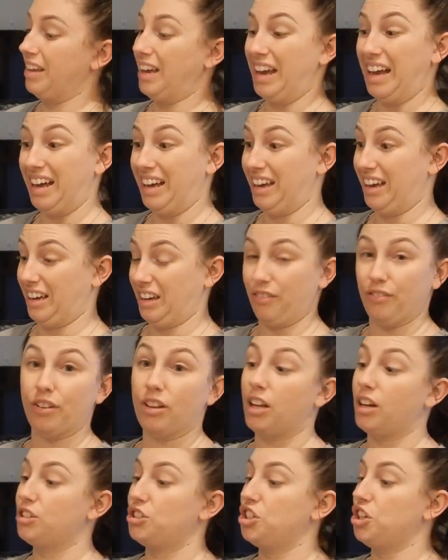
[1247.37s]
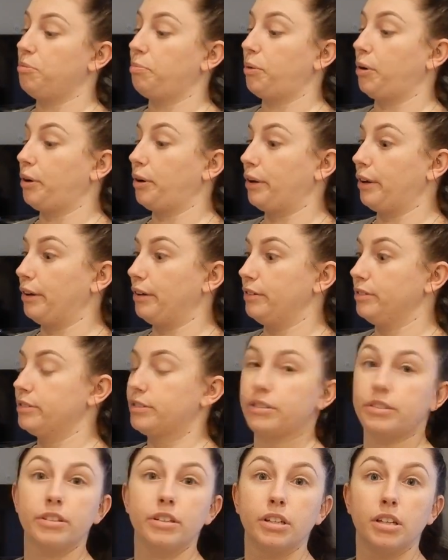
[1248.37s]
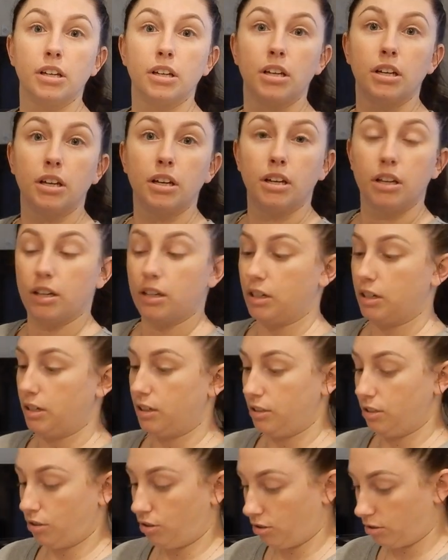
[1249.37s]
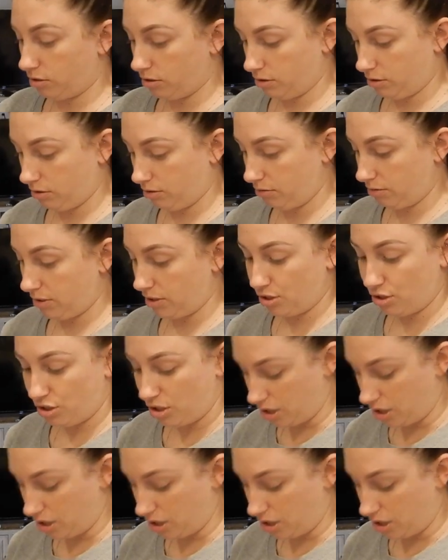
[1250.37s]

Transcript: heck of a lot cheaper because your girl is